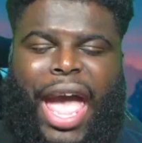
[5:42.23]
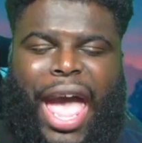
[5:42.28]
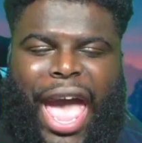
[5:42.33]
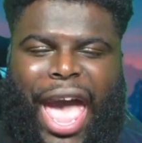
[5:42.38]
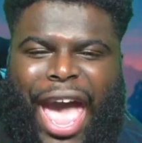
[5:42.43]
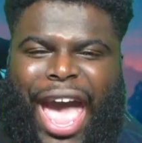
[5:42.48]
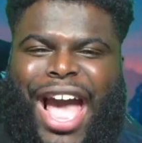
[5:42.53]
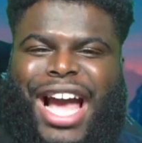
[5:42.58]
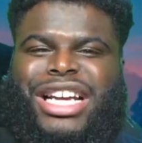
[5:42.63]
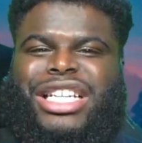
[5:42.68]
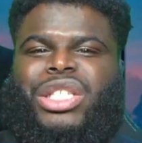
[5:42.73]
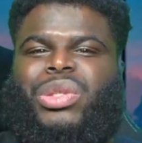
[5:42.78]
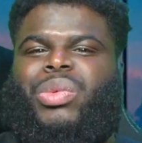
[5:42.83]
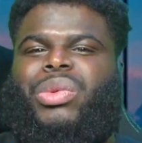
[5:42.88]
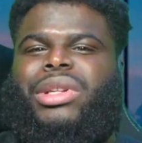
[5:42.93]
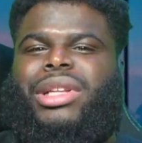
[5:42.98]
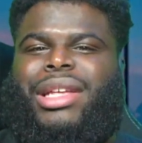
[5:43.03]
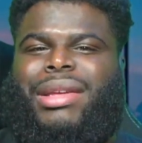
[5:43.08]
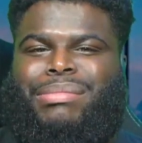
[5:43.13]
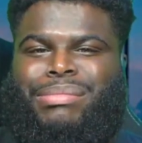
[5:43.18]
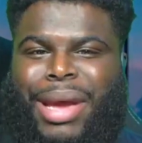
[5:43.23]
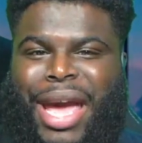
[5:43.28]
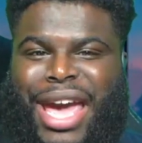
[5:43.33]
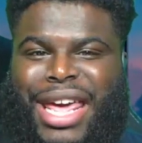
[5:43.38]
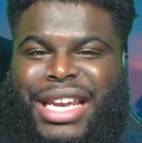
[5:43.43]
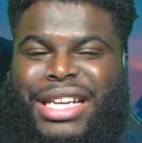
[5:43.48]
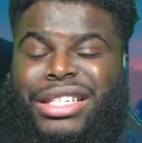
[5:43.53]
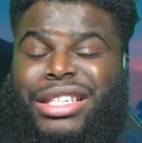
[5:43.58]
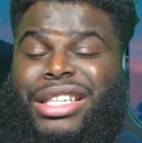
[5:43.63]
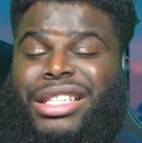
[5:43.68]
actually
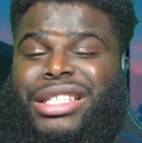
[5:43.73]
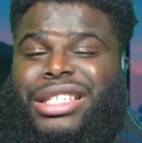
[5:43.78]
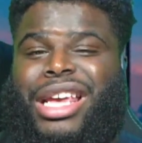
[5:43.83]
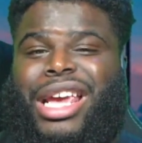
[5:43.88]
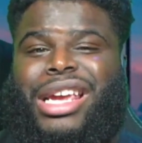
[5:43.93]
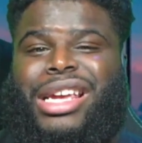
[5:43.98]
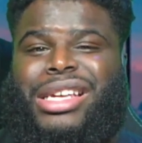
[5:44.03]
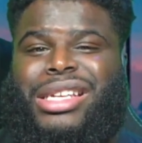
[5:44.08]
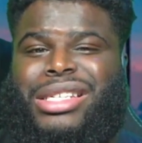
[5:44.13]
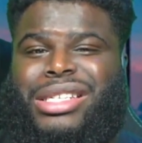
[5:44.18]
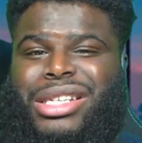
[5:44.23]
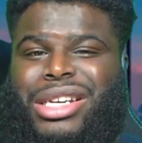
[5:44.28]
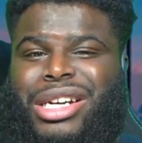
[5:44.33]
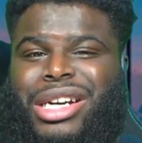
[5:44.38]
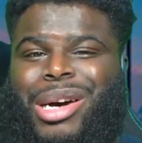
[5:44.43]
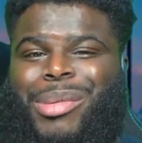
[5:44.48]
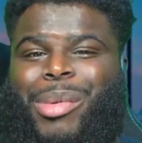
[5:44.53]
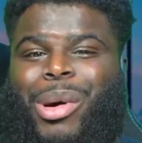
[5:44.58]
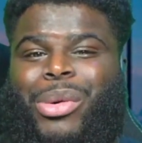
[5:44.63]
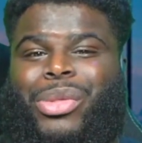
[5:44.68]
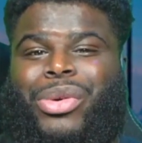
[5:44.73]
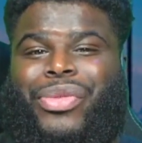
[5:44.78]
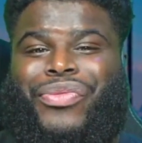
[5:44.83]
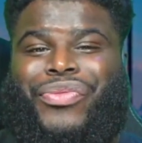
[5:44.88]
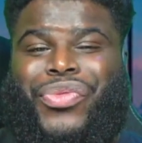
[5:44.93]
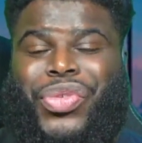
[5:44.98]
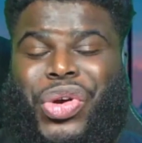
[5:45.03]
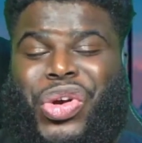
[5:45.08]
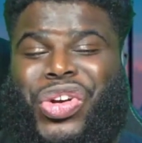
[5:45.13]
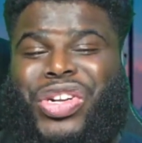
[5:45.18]
managed to take a dub on the
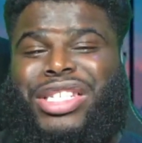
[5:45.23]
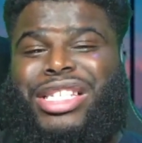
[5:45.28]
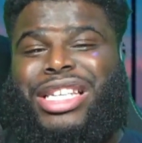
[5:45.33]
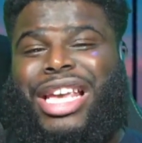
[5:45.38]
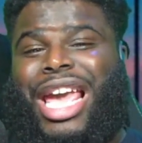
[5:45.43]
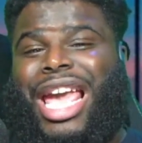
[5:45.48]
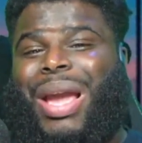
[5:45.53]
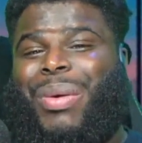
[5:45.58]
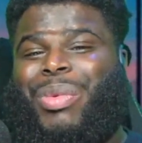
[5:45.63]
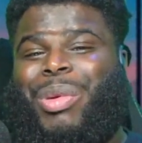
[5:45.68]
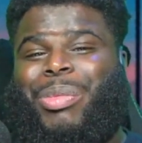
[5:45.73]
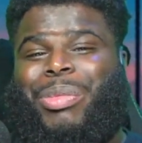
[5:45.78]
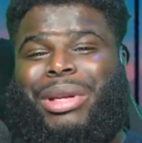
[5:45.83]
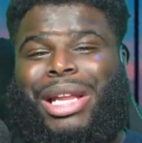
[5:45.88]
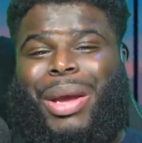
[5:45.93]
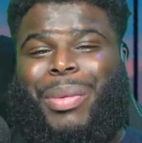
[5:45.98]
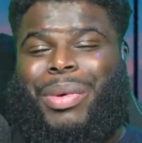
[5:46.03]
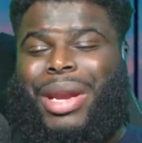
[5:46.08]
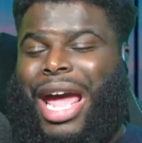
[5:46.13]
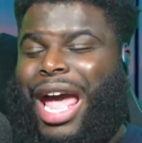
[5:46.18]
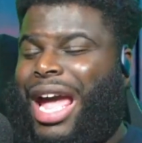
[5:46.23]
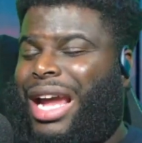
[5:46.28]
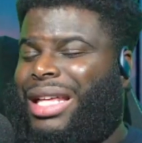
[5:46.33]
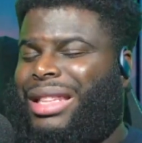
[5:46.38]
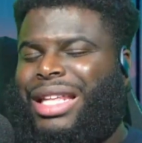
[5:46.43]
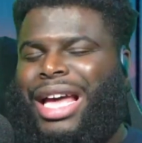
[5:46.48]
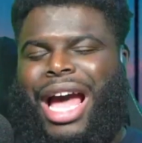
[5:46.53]
first game we played with Agatha.